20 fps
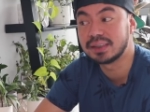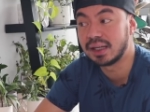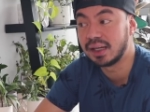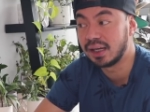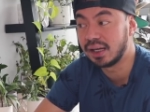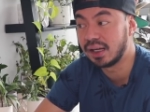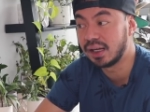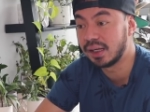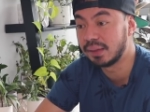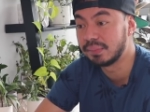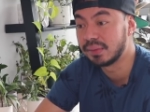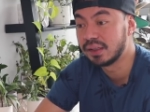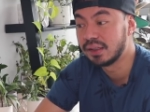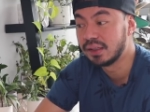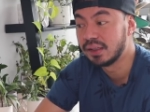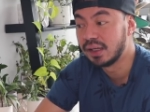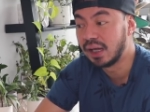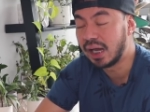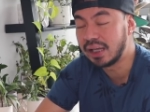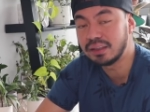Um,
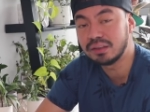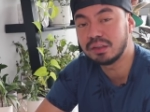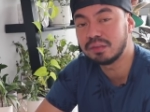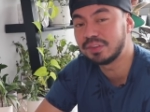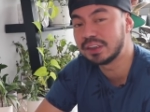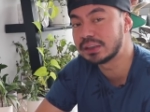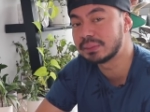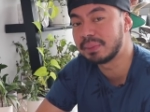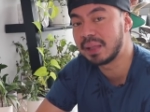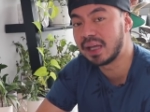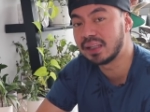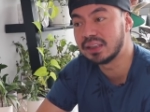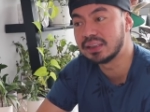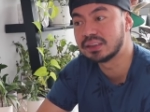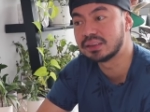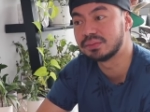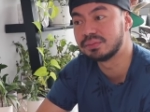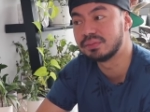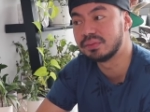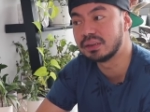I don't know if this plant
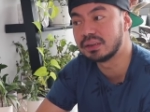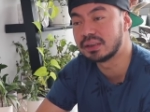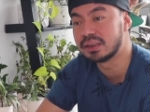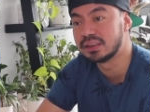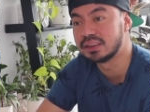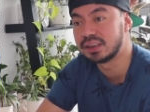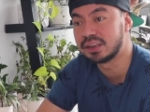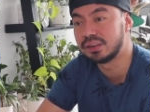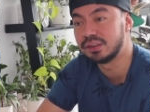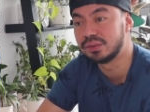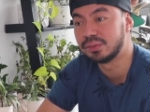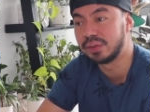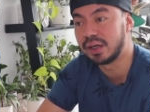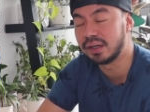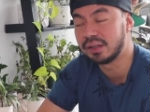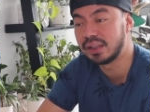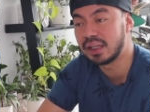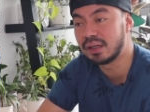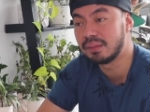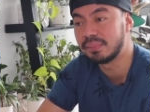is considered
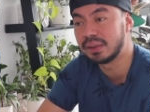rare now,